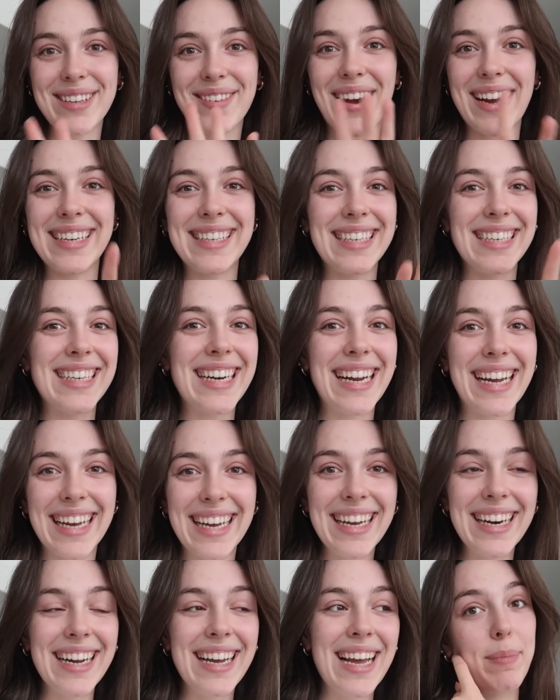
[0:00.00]
so I teach
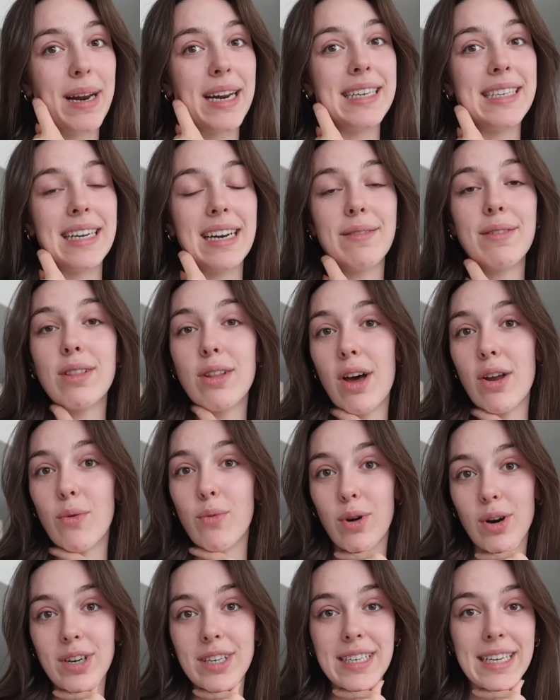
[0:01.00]
HIIT, but I did have a lot of
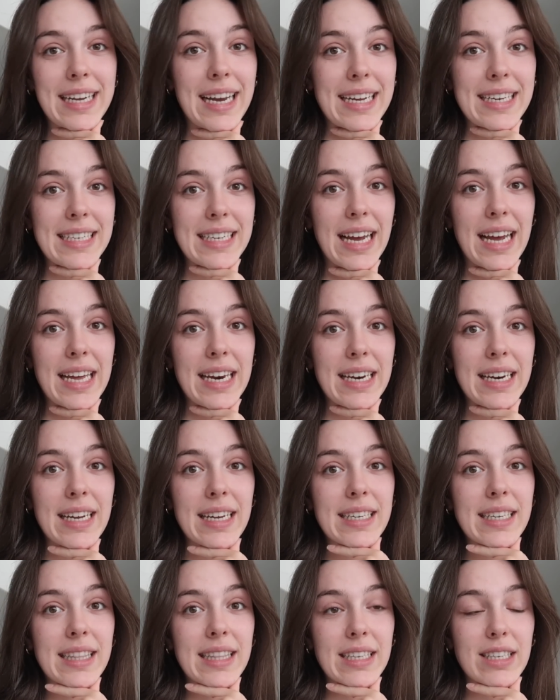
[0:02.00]
work to get done
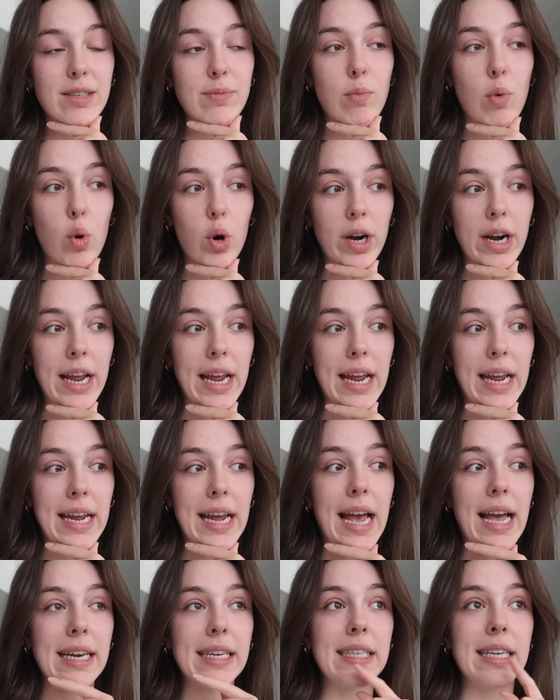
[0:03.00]
this morning
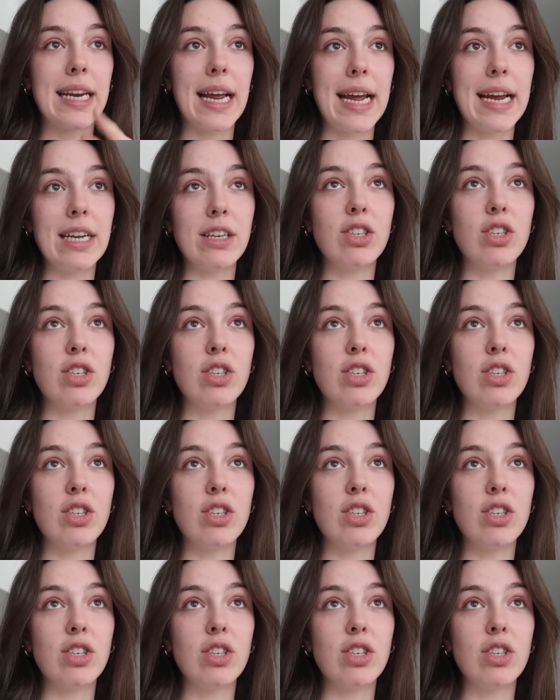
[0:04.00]
and today,